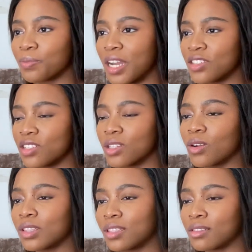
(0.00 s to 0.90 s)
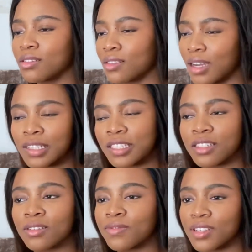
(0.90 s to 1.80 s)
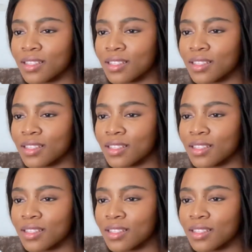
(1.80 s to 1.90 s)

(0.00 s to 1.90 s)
but I just got the idea of it.